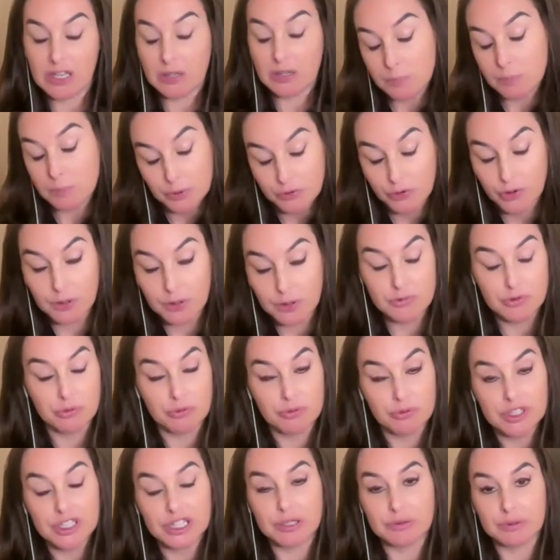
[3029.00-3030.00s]
it performed
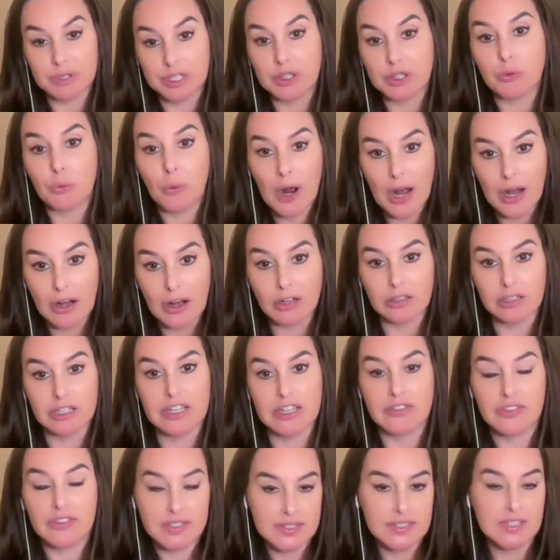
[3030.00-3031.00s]
really, really well
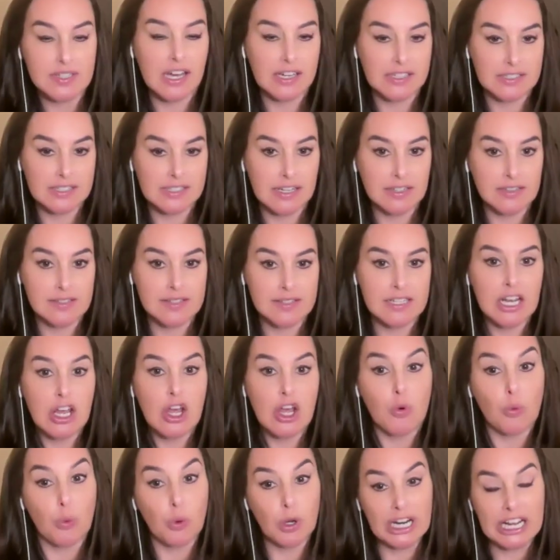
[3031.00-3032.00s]
in this context.
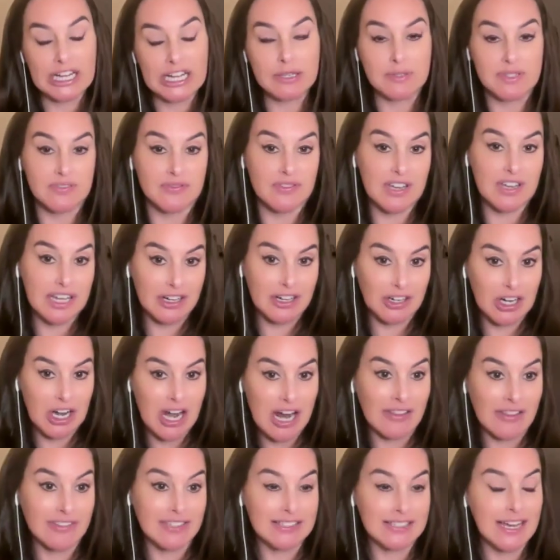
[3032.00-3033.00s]
Would I use Vader
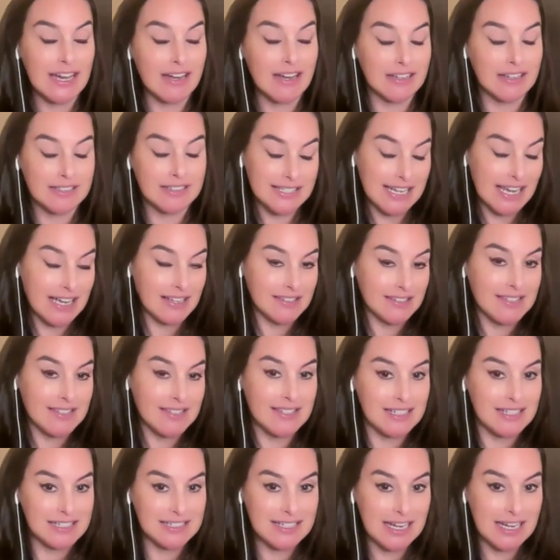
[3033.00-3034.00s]
on the
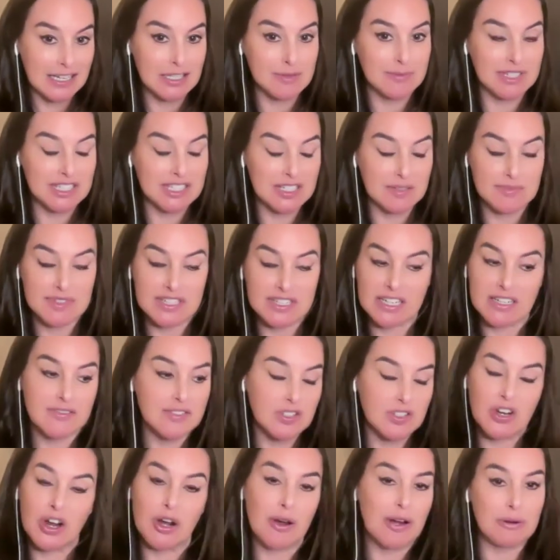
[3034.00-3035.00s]
texts and documents
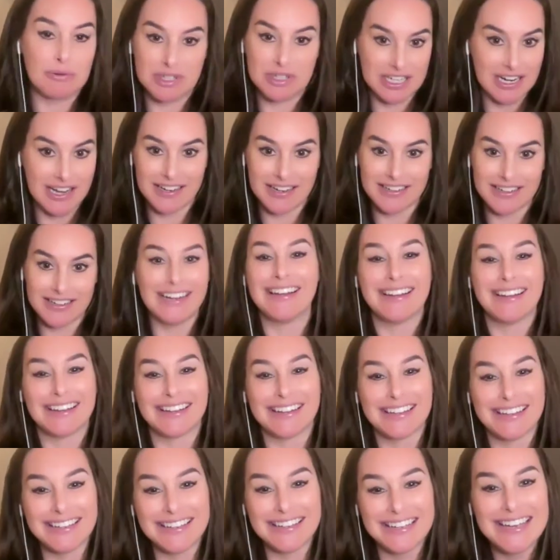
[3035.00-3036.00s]
themselves? No, I would not.
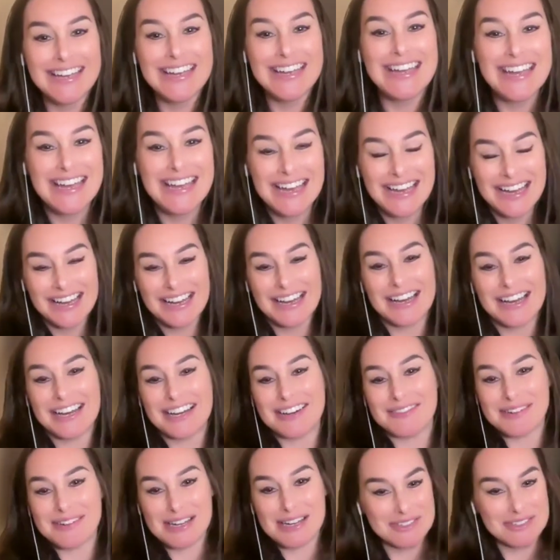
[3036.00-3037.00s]

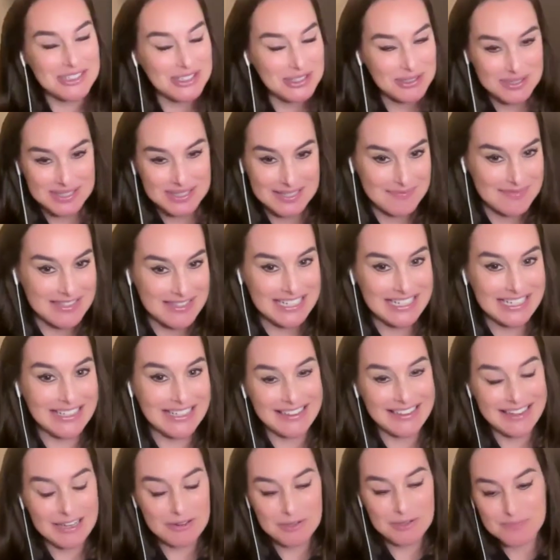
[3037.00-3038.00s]
I would choose
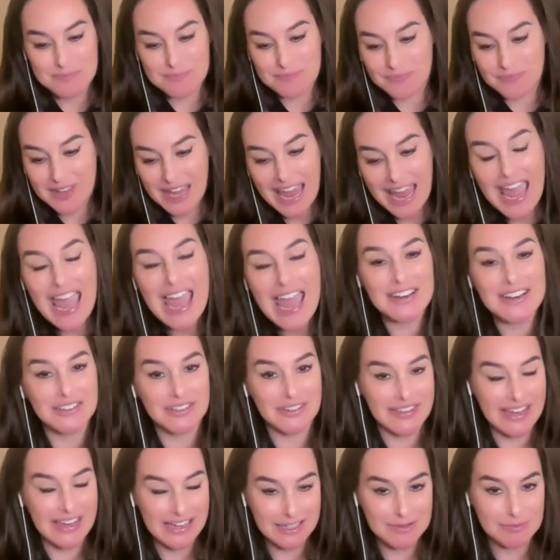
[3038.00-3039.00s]
something that would
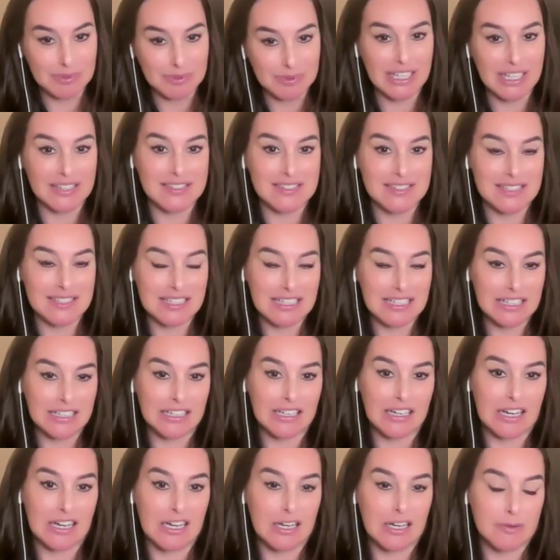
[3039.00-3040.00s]
handle that
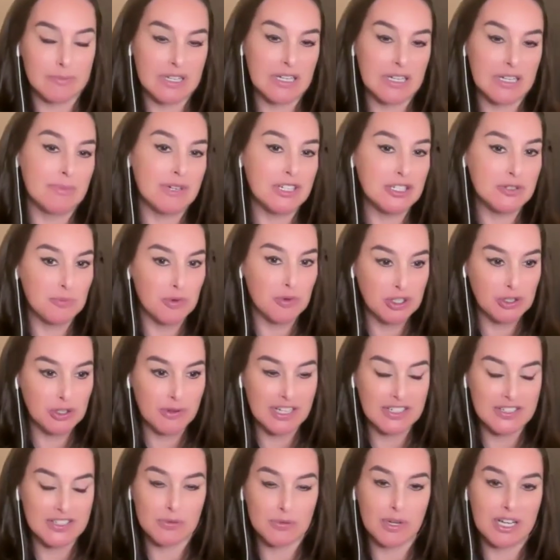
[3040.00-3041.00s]
complexity in a much more
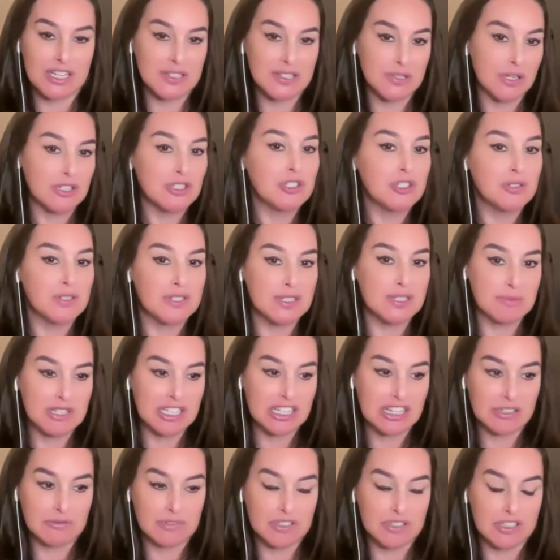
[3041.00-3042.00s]
nuanced way. So I'd choose
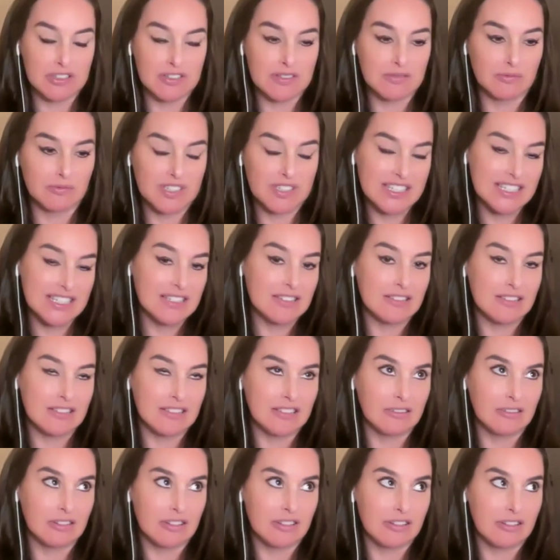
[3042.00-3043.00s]
something that was
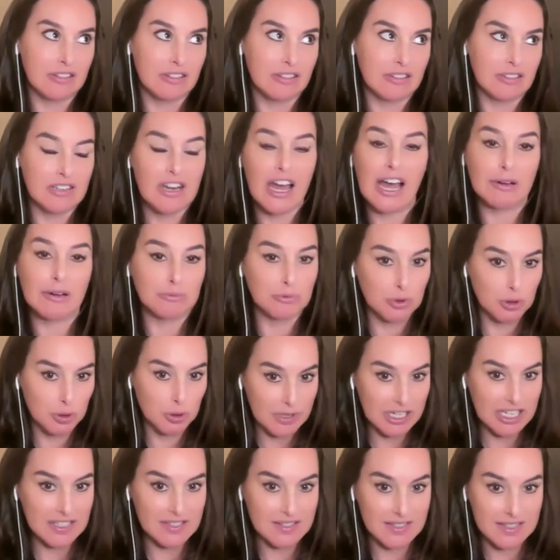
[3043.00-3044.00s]
not
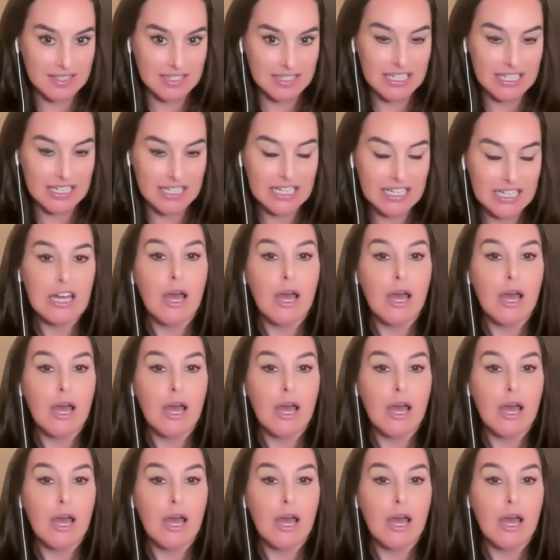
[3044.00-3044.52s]
rule-based.